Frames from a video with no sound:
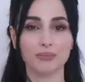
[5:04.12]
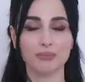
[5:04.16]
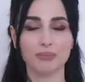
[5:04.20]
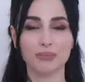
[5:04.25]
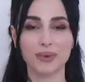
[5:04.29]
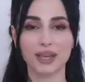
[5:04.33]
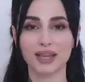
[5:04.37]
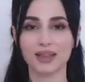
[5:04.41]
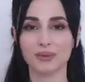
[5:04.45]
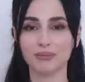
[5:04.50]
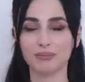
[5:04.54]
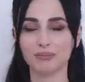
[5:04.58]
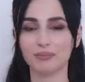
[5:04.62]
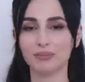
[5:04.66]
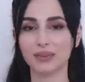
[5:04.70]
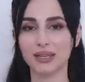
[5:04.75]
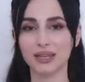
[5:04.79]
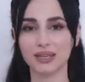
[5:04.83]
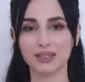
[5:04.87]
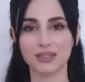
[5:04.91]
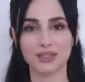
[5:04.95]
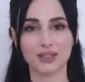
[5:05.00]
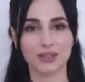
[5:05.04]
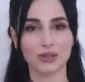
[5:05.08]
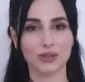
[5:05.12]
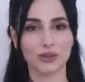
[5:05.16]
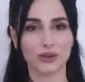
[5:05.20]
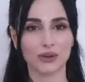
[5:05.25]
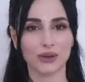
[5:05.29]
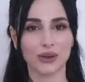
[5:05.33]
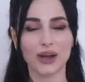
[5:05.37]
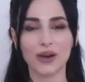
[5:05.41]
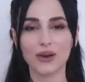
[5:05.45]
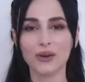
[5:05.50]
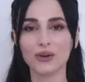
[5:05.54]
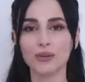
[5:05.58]
be it in your
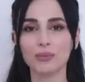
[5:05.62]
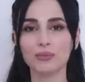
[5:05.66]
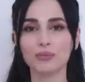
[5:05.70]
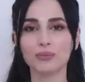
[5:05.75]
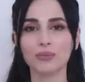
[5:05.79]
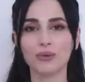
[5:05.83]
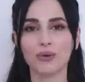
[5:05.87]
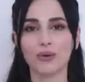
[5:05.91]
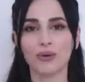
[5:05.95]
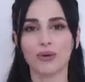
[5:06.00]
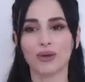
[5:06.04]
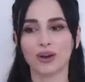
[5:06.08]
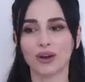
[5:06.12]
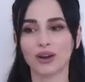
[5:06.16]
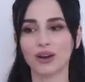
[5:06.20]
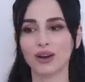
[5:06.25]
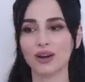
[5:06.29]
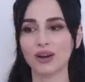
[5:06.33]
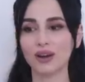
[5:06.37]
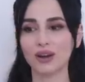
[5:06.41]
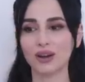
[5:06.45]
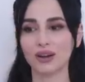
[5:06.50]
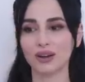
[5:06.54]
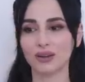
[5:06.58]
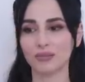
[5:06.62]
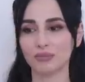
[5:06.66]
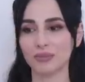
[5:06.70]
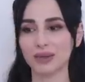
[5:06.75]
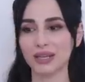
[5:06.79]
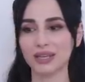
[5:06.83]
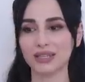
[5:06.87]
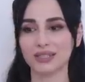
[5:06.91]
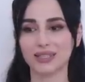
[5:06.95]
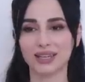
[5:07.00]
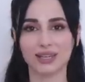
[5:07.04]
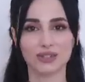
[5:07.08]
home or
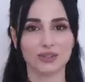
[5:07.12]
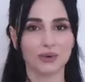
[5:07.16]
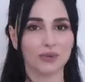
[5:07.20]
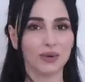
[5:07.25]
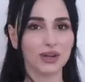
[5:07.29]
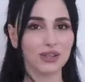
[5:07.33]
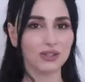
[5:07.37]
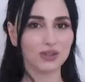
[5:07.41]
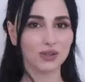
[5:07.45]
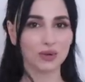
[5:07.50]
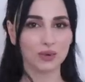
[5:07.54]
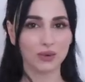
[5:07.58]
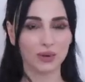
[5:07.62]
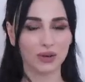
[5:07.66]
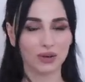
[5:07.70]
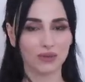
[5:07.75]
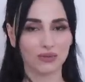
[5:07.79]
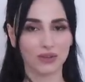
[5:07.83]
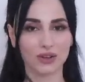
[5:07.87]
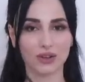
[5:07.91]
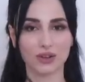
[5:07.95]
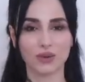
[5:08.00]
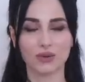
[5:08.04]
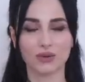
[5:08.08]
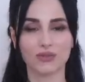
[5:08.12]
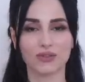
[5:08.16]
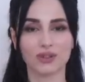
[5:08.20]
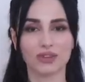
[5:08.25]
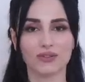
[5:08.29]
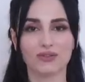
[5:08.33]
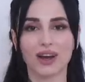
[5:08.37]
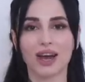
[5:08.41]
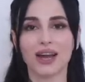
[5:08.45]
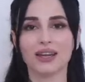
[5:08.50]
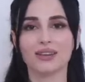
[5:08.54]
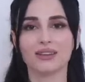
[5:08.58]
be it at a restaurant where you've
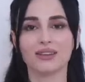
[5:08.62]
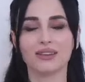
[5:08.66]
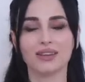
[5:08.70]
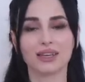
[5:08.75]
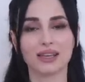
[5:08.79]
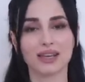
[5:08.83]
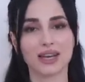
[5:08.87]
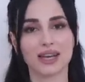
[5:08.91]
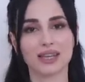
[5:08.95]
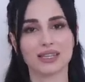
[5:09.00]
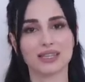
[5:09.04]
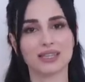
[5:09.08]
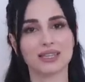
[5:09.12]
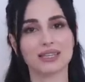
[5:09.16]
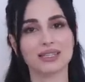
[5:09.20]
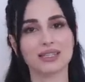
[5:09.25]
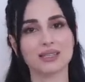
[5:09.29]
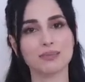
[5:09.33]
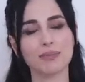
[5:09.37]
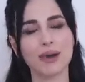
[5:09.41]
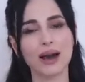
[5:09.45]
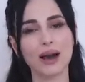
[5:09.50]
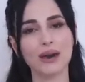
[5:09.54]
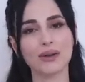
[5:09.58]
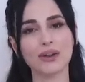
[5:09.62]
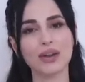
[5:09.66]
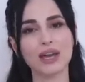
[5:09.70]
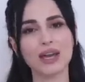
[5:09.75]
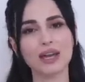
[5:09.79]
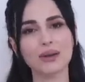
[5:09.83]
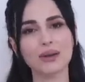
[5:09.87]
invited the guests. It's about